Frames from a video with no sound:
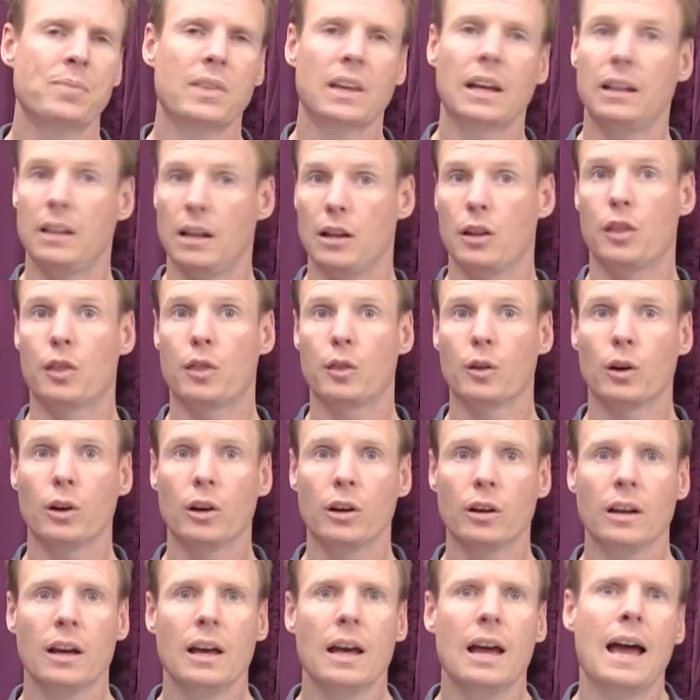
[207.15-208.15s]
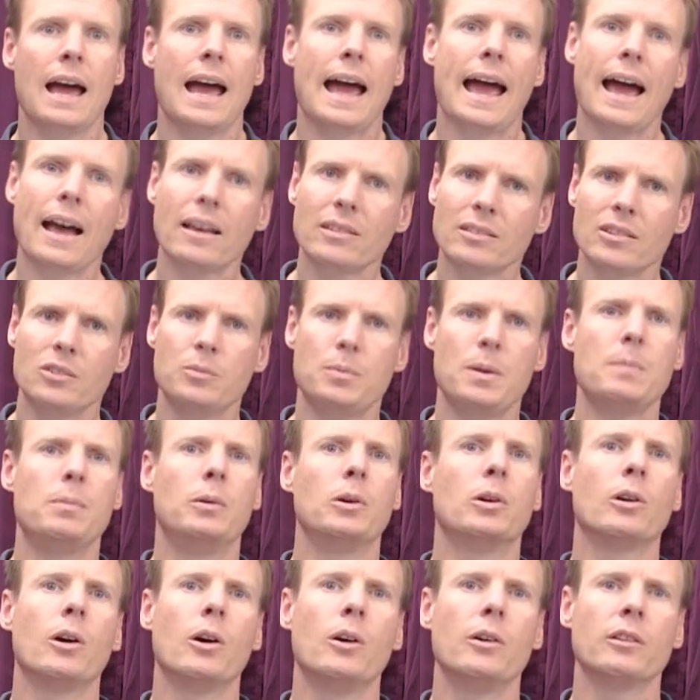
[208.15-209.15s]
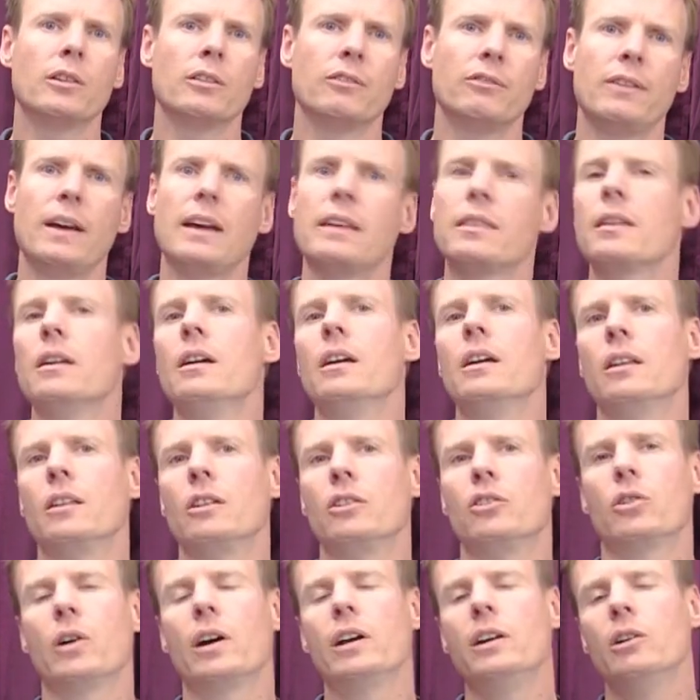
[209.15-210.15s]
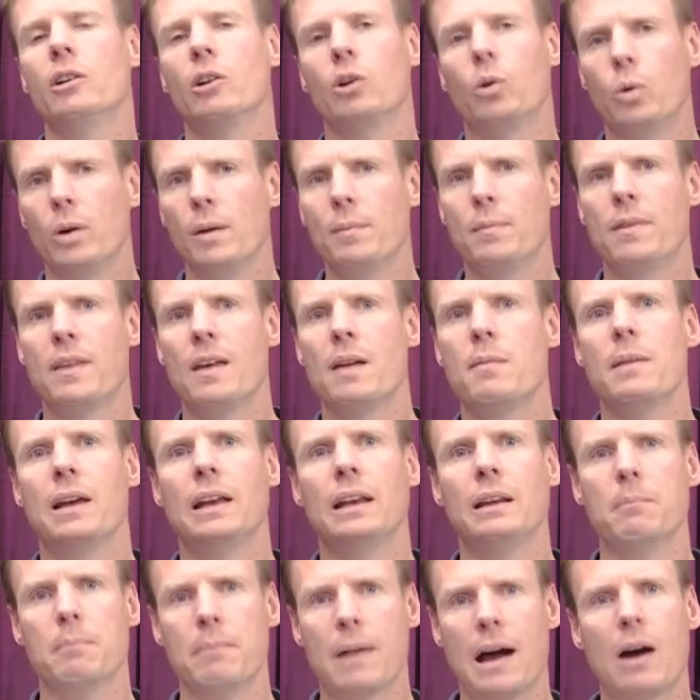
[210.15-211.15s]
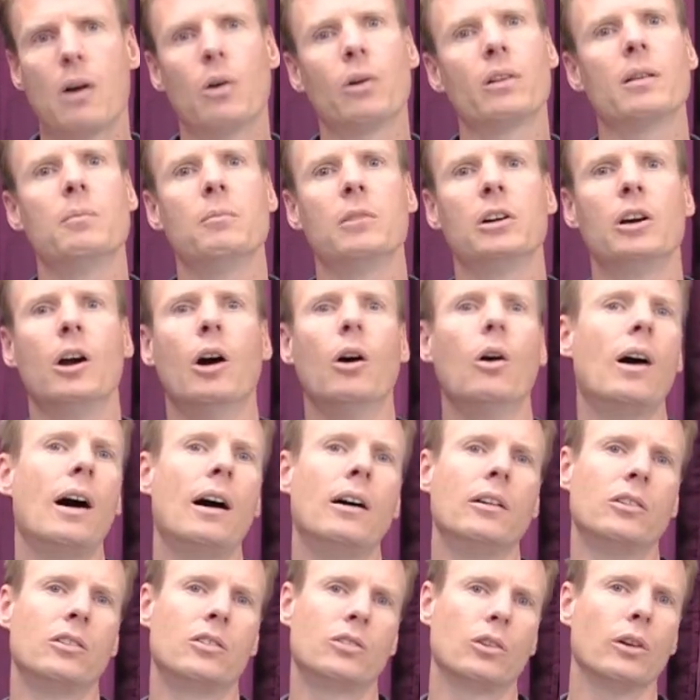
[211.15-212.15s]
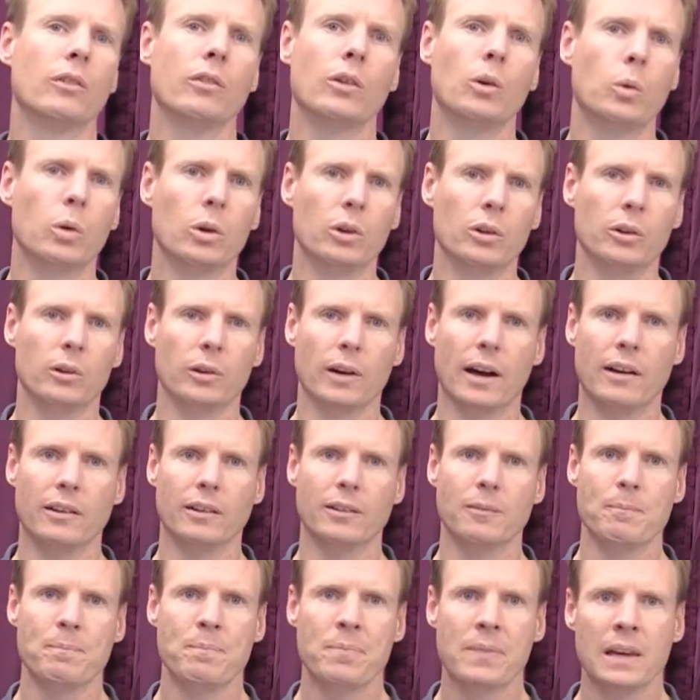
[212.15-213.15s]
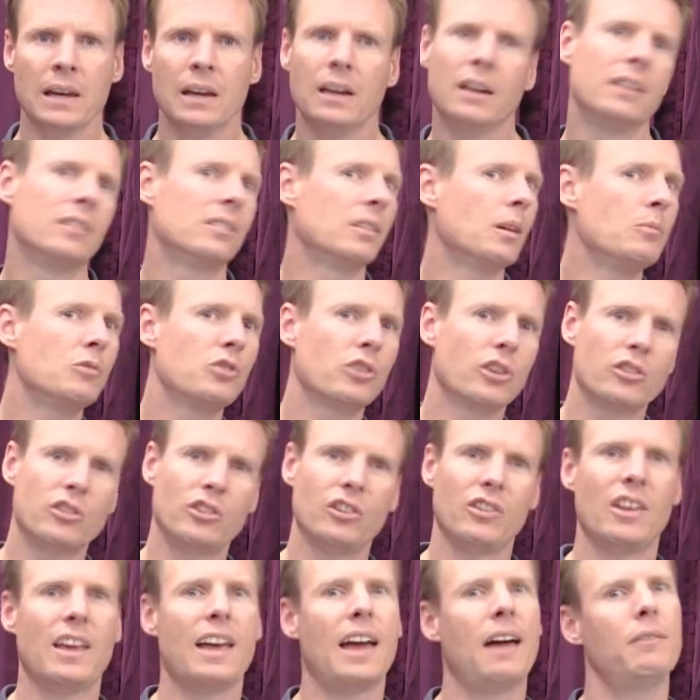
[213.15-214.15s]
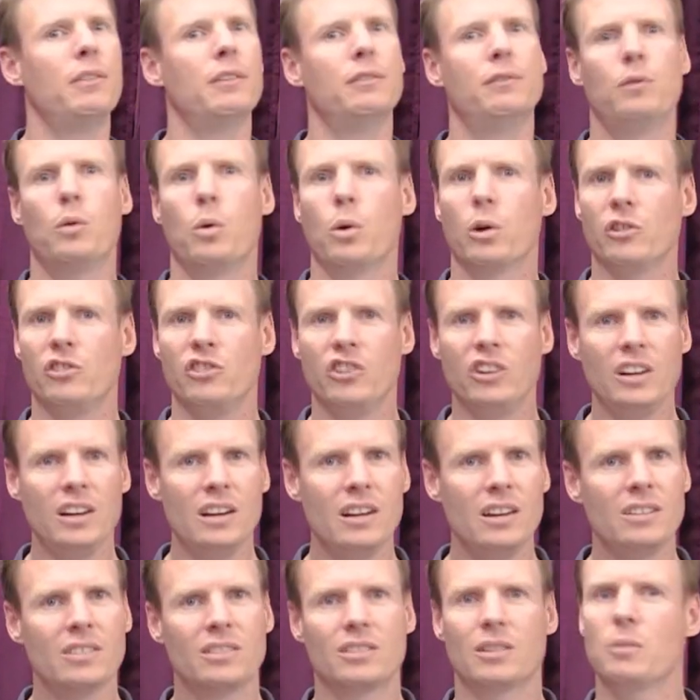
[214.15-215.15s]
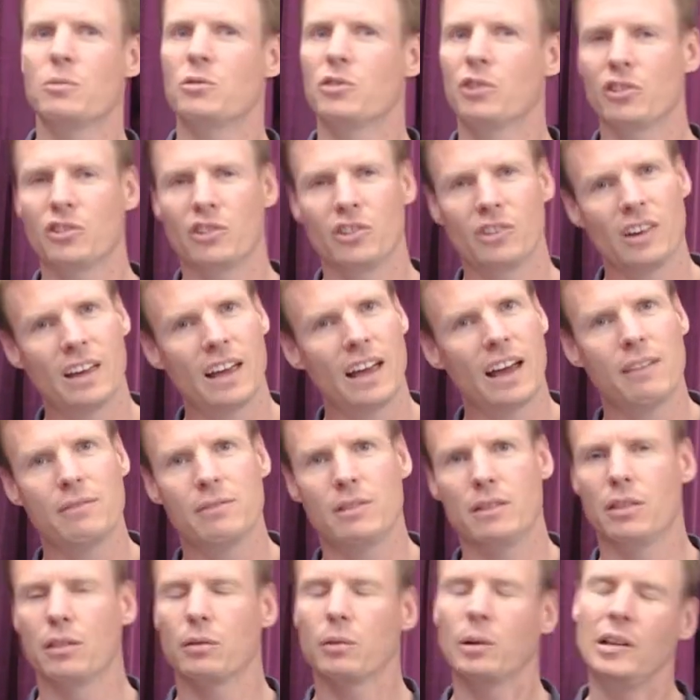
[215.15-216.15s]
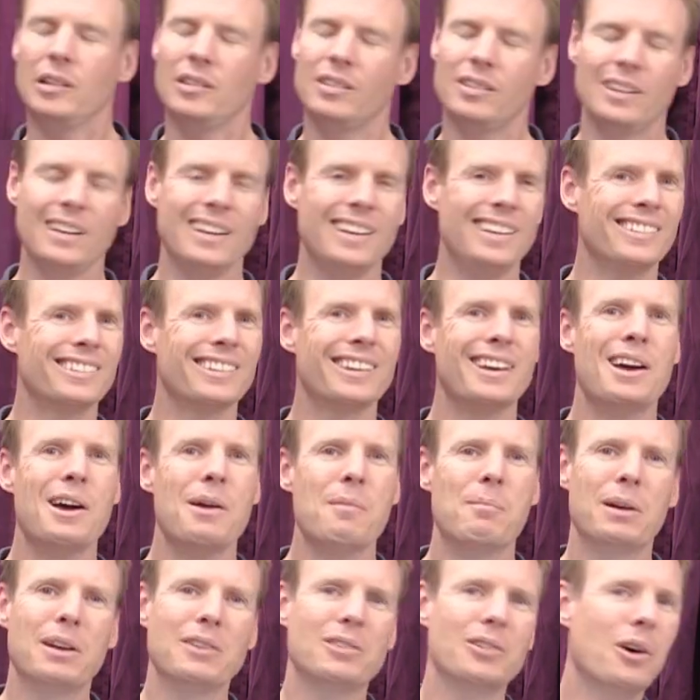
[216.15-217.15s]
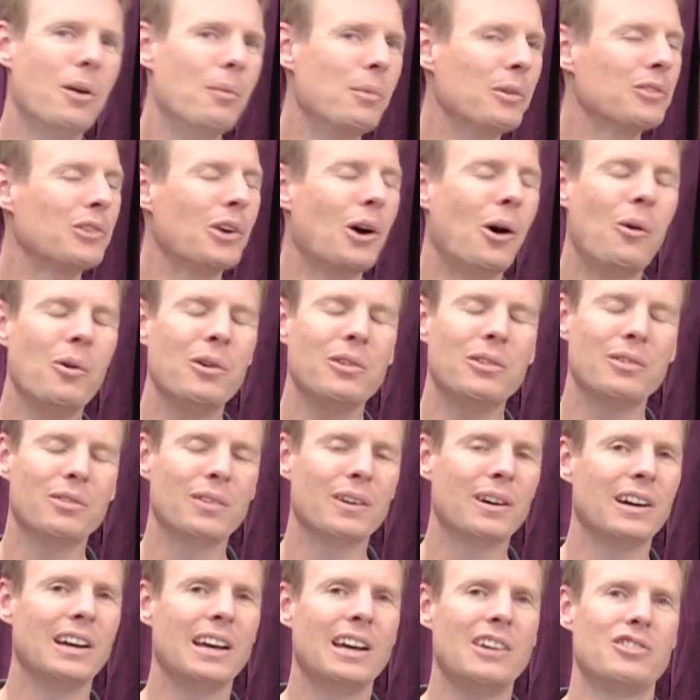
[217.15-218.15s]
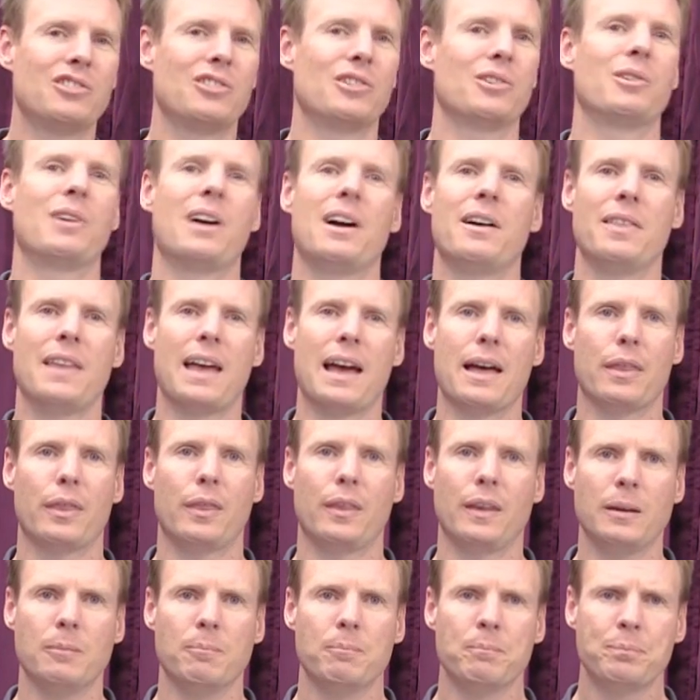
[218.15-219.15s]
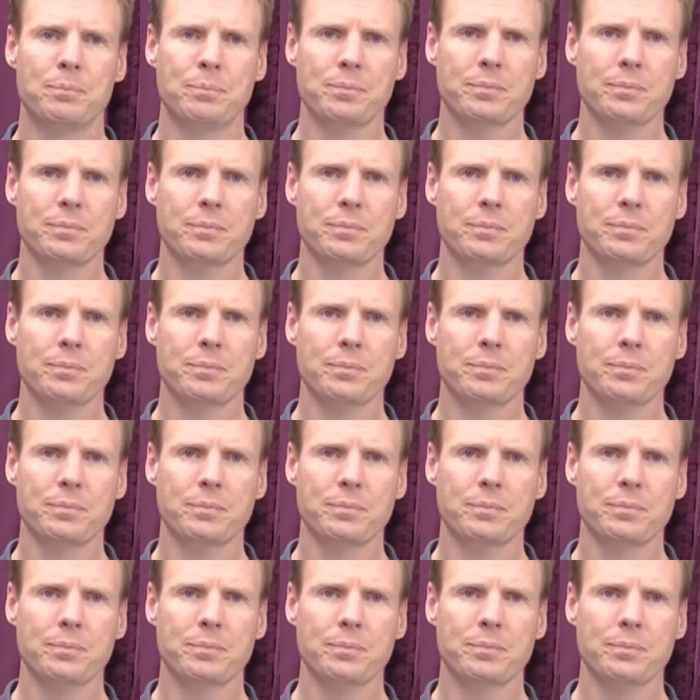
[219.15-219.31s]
And then third, as these people grow in their faith, they're trying to equip them and empower them to go out and serve the world around them. Some churches, they have the 4 Gs. Some churches, they have the 3 Cs. But it's almost always a variation around that theme.